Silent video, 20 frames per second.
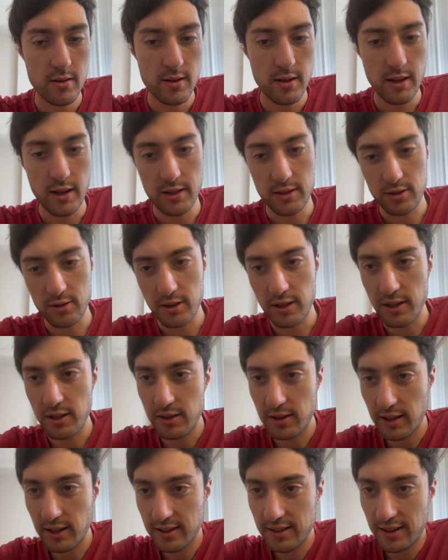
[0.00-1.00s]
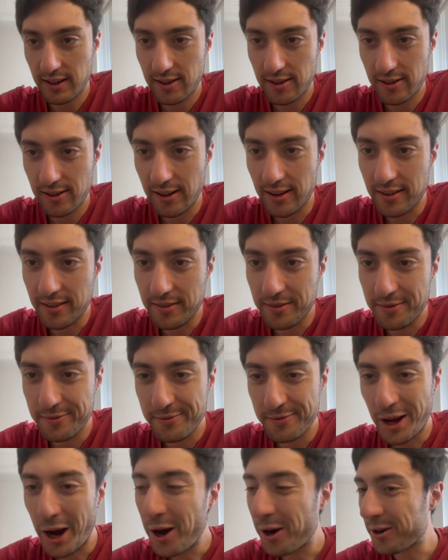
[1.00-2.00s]
It deleted the entire thing.
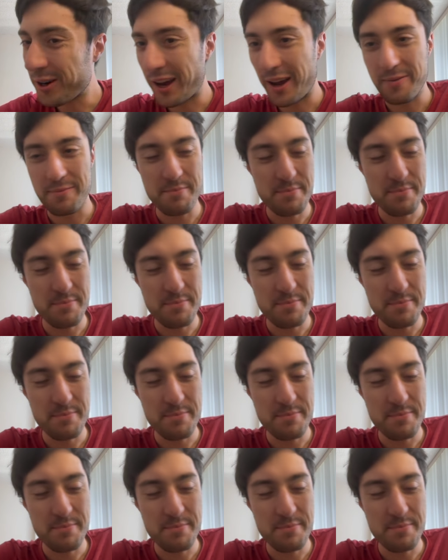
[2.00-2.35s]
Okay.